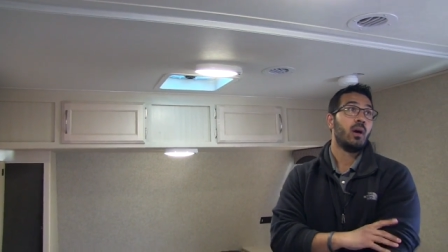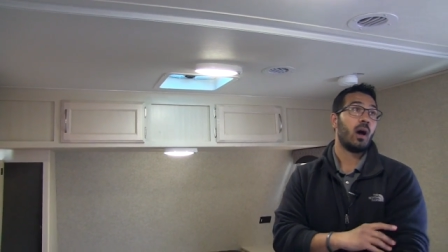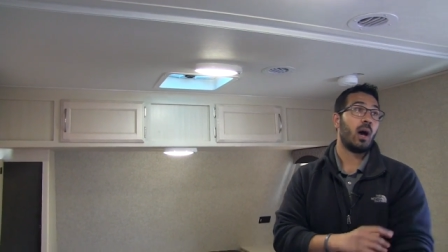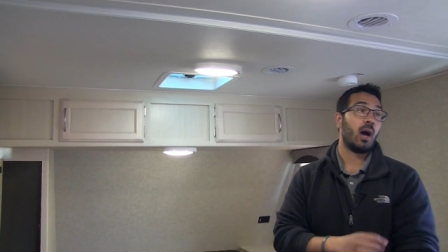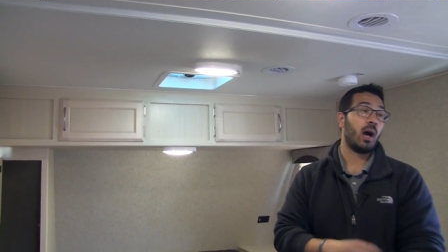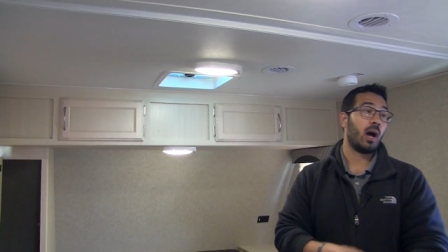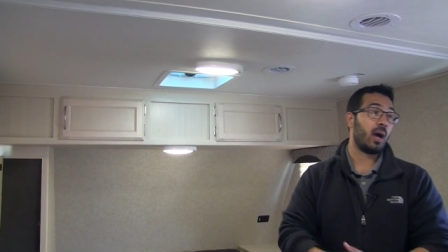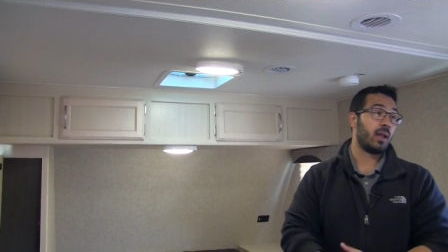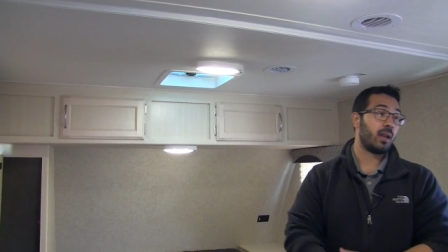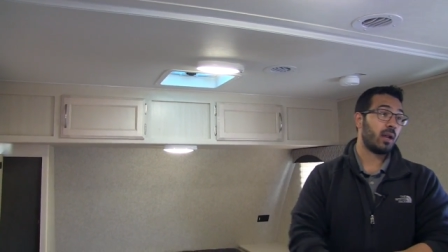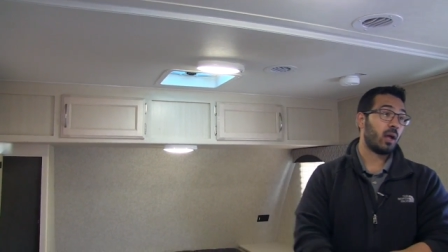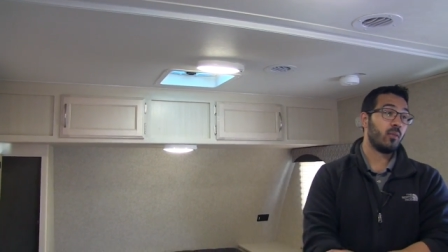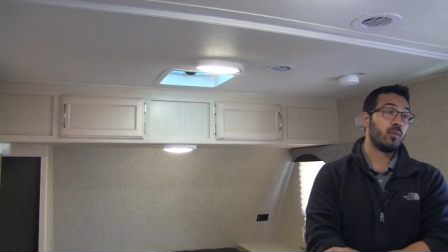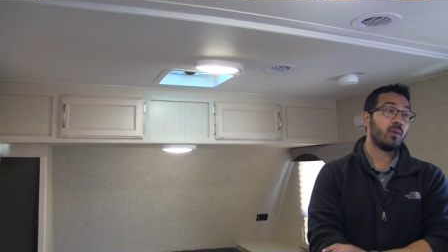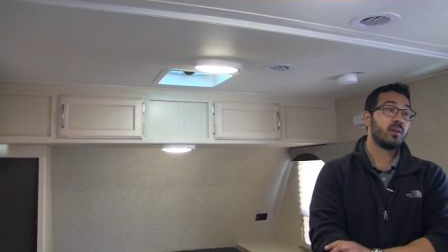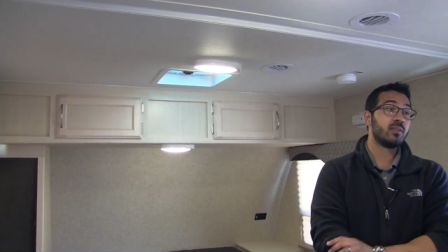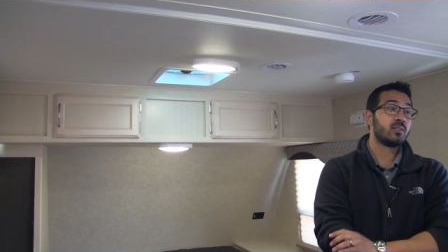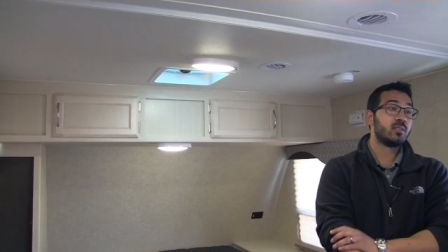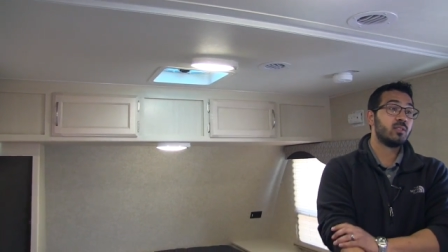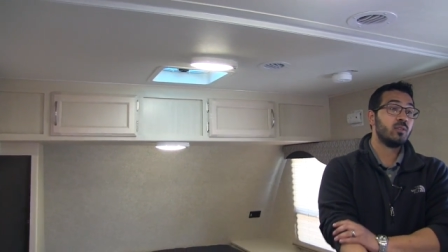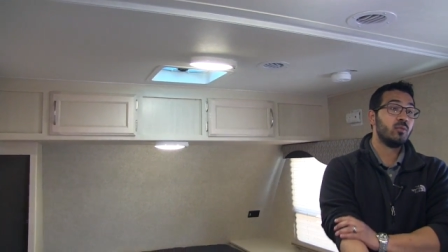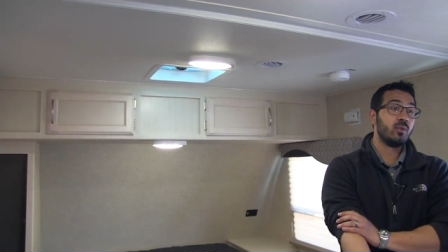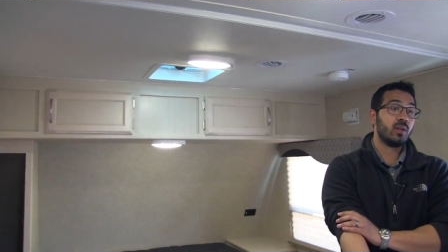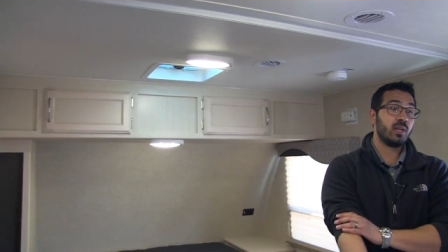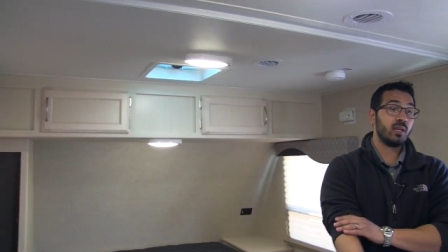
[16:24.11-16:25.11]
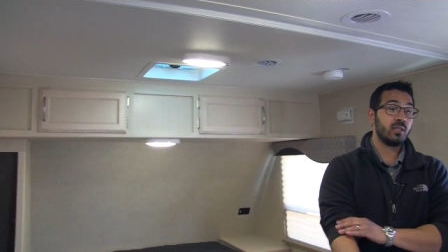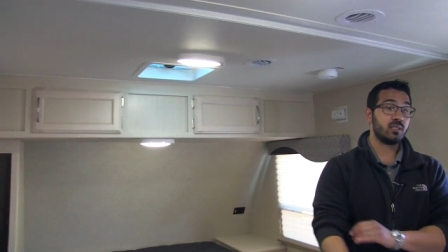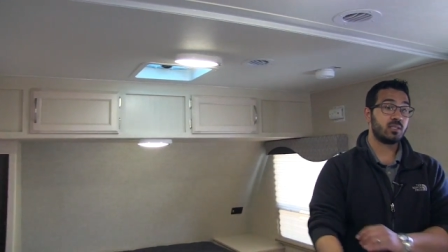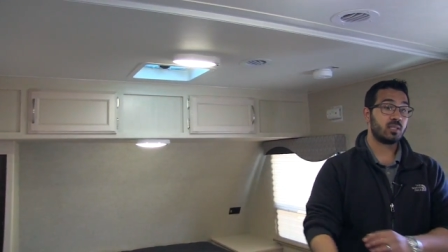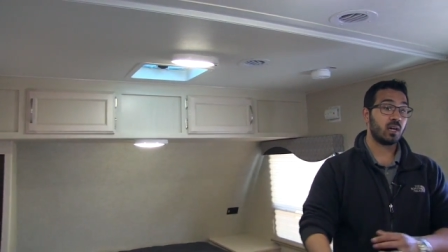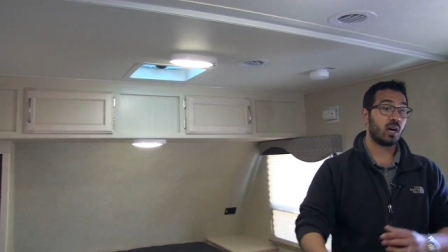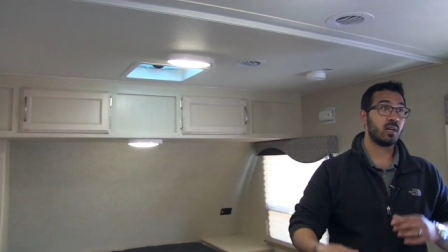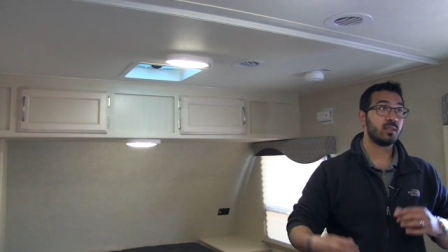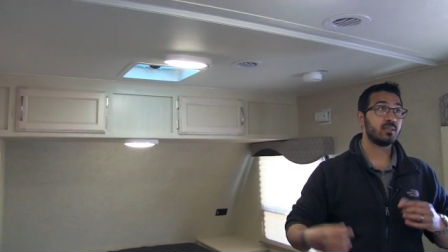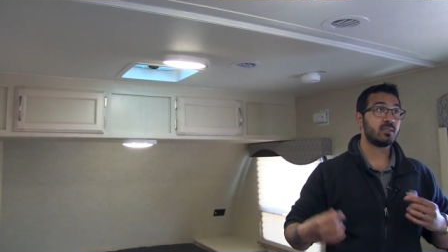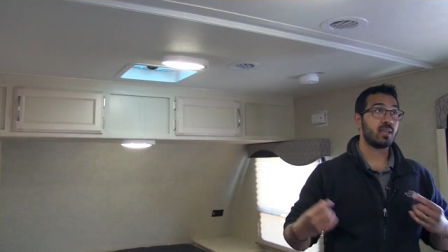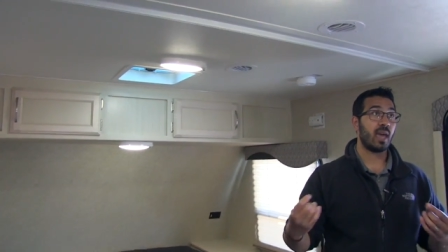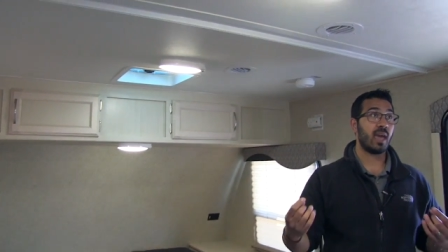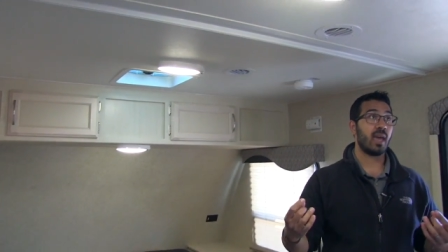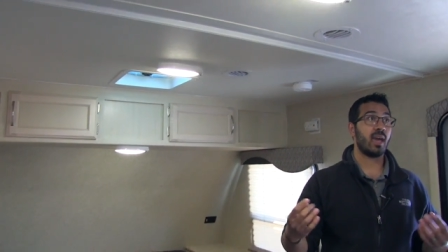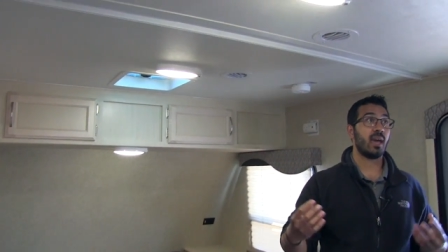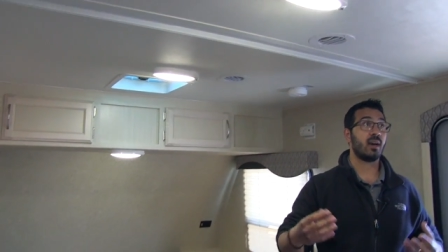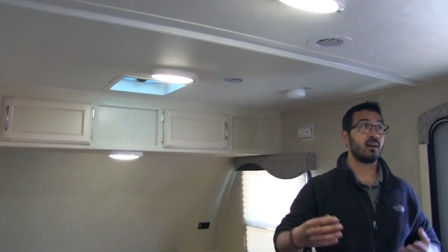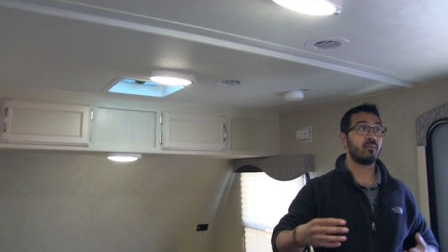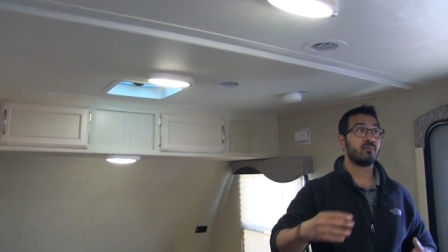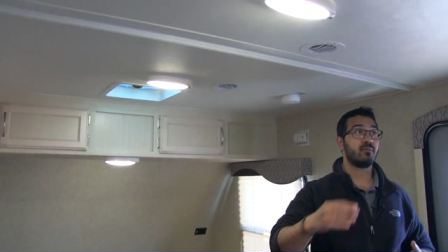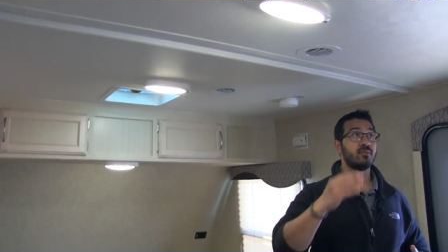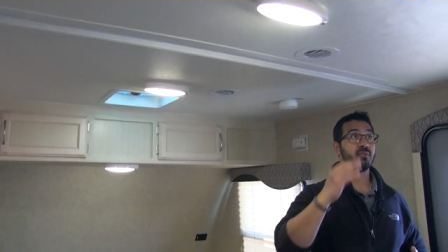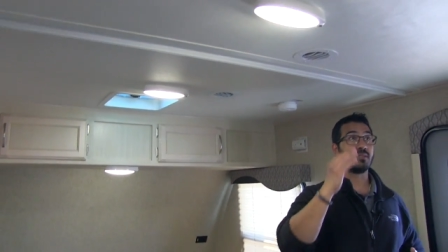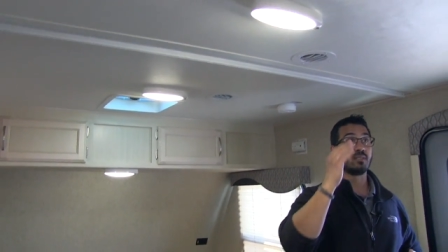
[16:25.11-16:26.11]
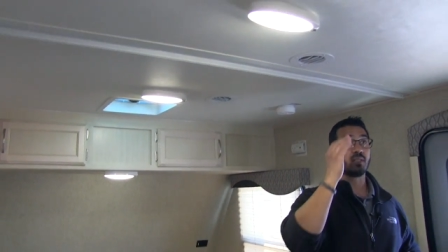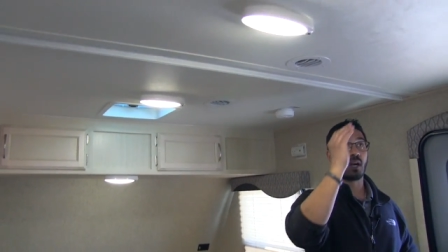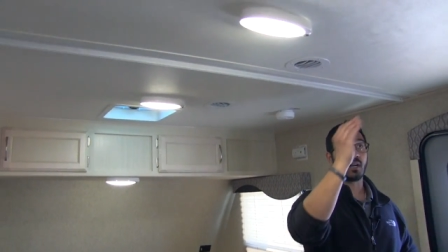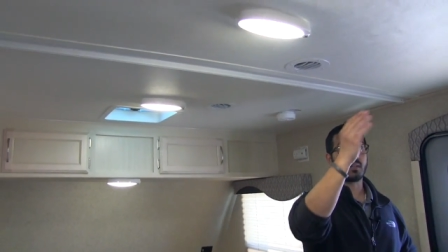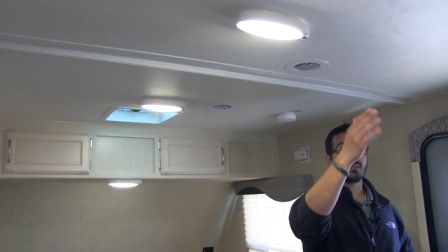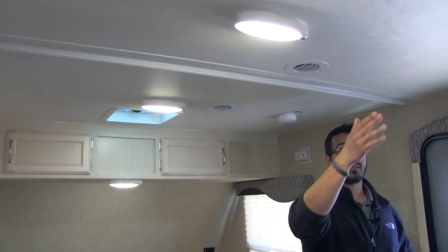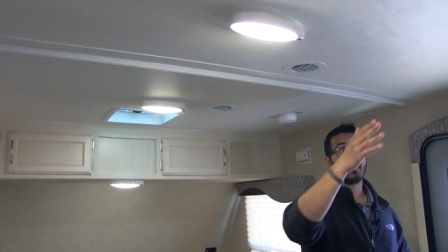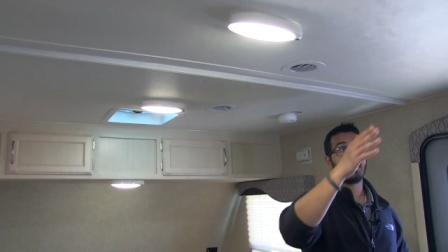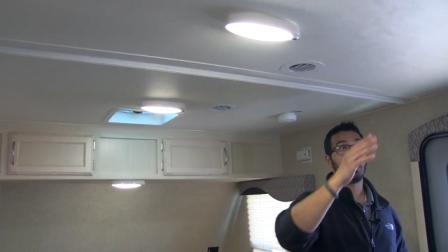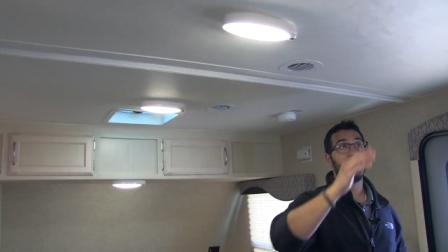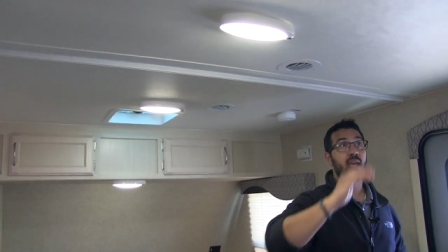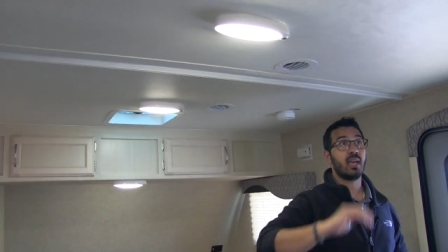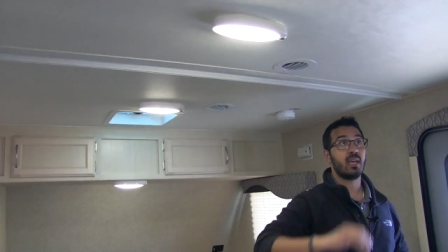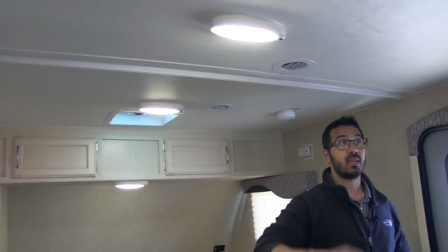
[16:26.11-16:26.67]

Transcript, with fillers: Uh, now this unit does have ducted